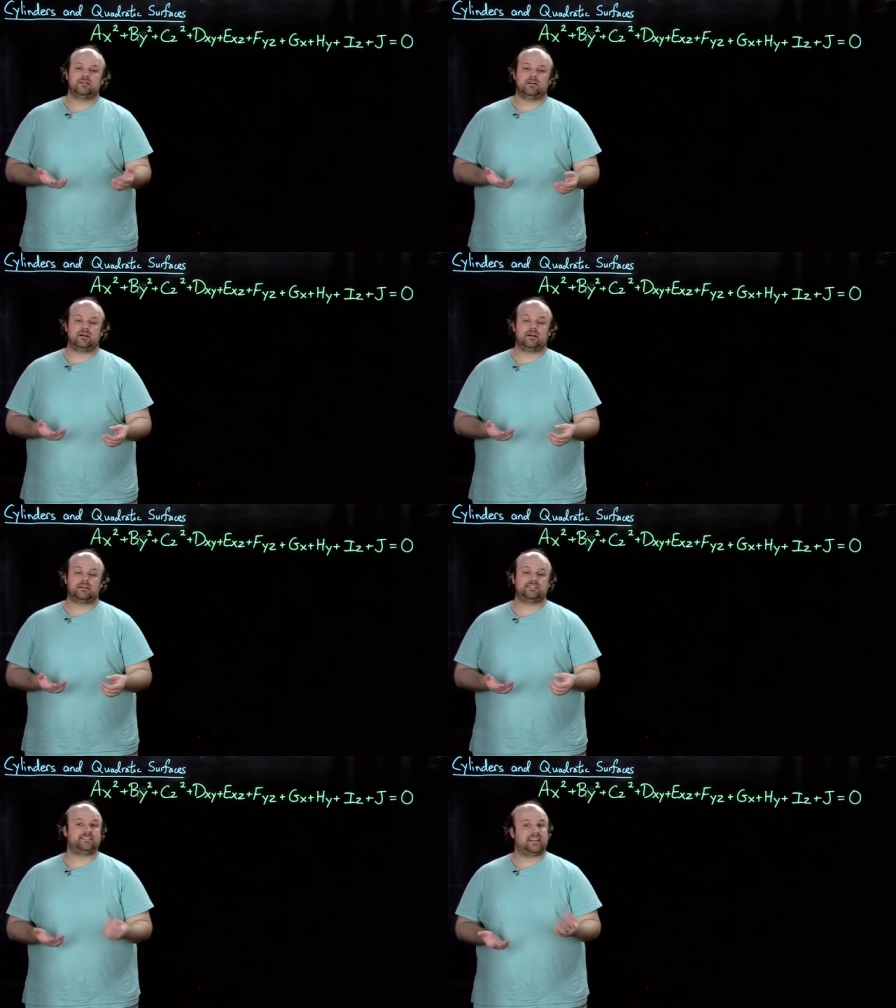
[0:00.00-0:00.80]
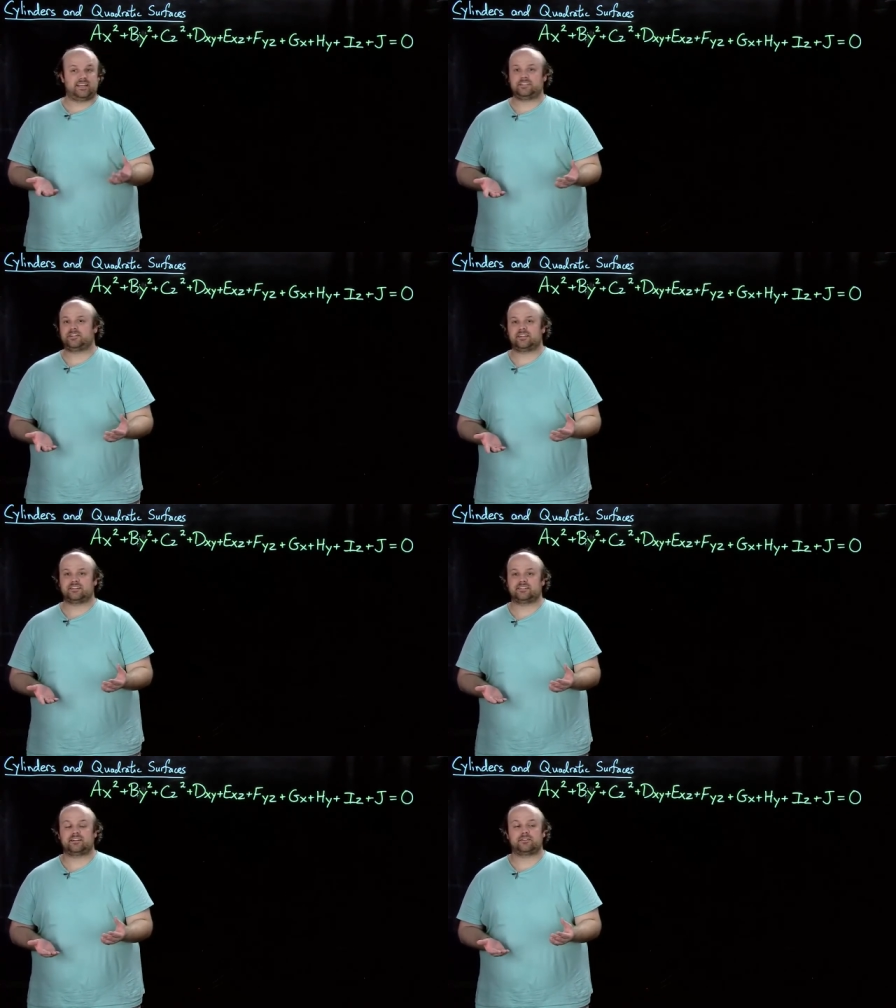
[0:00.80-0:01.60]
Uh, Sage, I think,
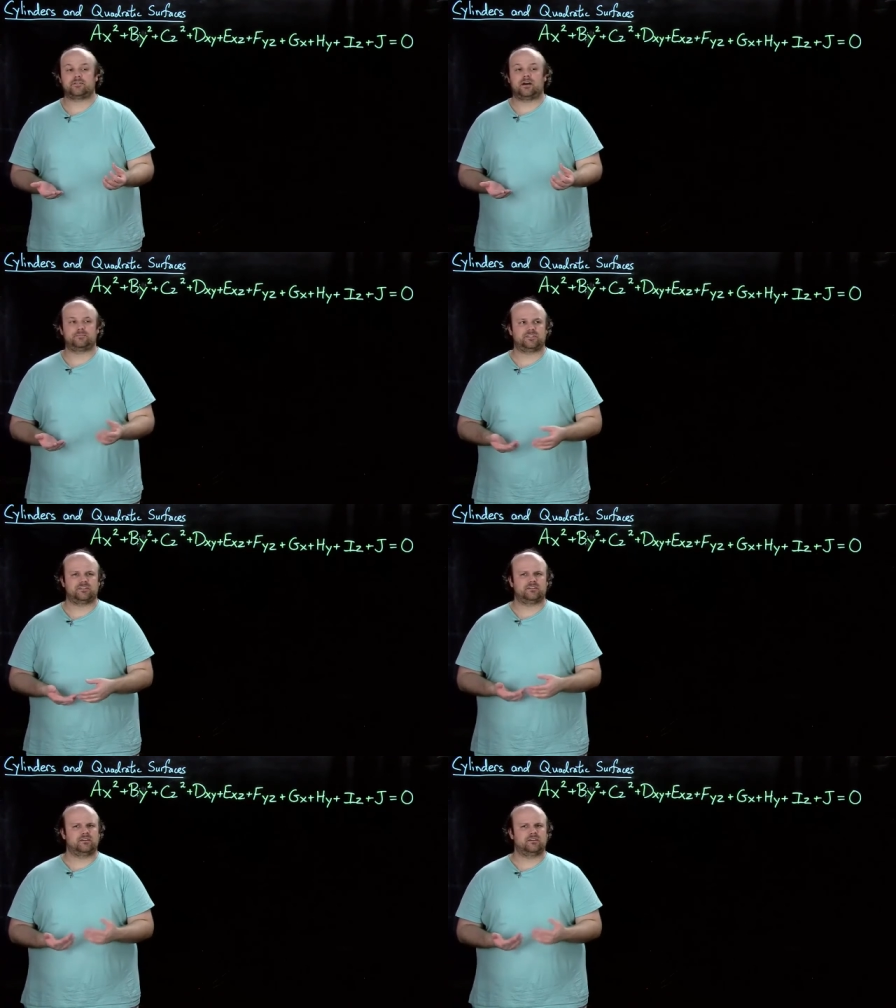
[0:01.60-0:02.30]
is another option.